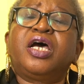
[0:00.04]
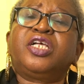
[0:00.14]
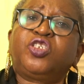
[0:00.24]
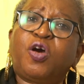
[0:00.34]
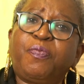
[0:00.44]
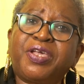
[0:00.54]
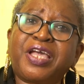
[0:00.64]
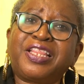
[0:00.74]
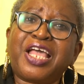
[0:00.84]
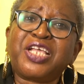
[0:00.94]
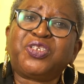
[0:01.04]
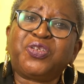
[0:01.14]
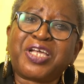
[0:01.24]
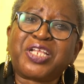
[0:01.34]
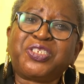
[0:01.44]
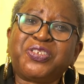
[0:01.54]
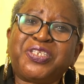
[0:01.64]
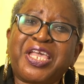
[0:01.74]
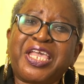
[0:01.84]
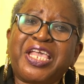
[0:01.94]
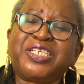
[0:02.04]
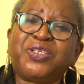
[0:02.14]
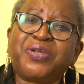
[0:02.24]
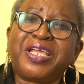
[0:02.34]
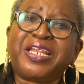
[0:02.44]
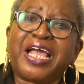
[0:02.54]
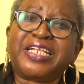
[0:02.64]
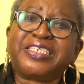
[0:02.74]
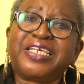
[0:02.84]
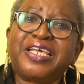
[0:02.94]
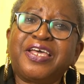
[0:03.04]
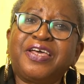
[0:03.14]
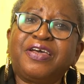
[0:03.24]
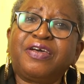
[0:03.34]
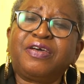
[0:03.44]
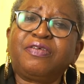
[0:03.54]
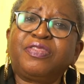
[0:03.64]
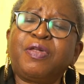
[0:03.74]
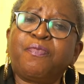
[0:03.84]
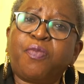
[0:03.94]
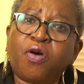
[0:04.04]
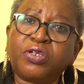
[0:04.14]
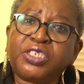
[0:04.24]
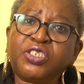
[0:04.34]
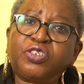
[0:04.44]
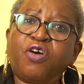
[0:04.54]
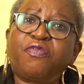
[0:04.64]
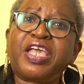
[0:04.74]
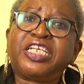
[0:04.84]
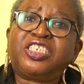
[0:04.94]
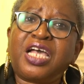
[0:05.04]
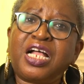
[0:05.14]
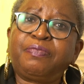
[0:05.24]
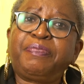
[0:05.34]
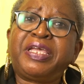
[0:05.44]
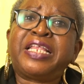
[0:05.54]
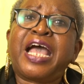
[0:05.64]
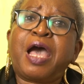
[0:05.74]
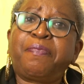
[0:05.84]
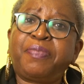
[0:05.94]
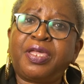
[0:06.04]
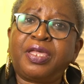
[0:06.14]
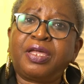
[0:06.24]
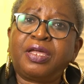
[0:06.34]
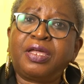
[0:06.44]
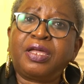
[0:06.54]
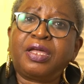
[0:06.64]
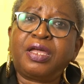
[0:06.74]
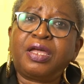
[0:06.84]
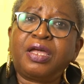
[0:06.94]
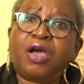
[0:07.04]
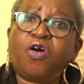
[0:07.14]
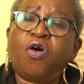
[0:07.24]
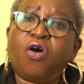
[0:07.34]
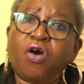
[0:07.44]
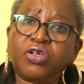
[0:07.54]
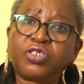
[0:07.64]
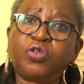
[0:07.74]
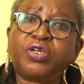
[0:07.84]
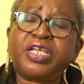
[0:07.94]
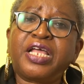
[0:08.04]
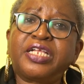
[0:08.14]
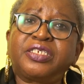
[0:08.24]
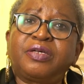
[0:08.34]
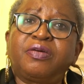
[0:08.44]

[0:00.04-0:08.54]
A topic I'd like to look at today is looking at the importance of a child being happy, or us looking at